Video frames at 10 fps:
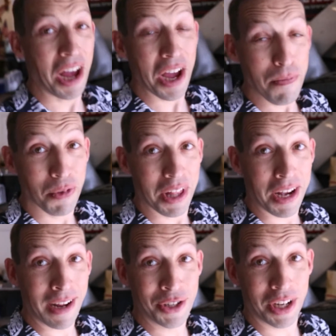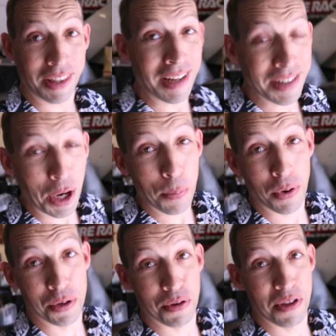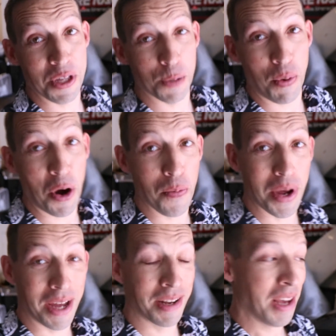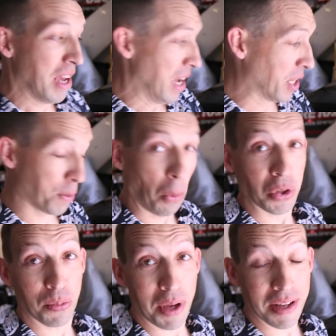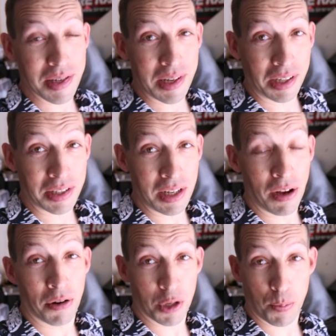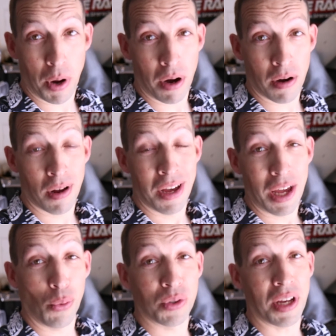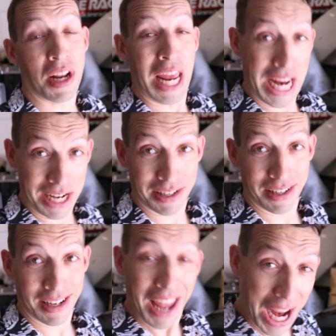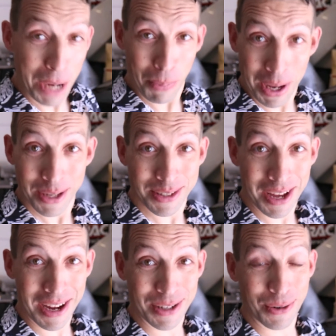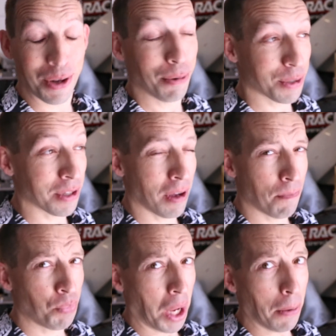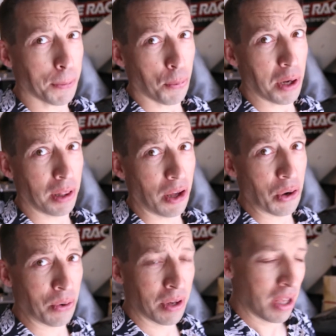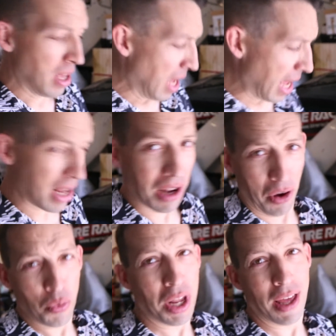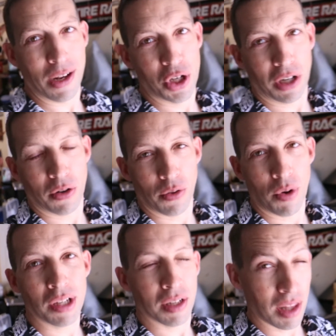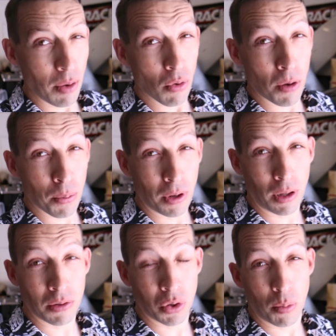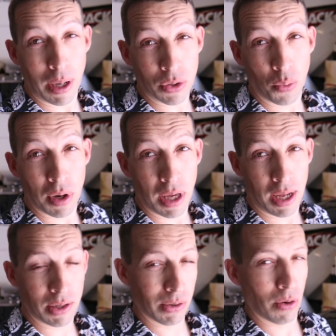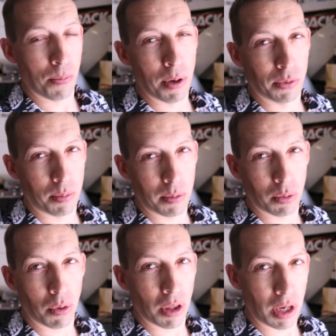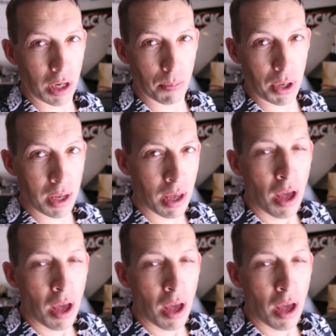I'm glad I checked that tire pressure on that spare, man. It's supposed to be at 60 on a spare. It was at 8 PSI, dude. It was pretty low. And I went ahead and checked all the rest, and they were all pretty low too, about 28, so pumped them up to where they need to be.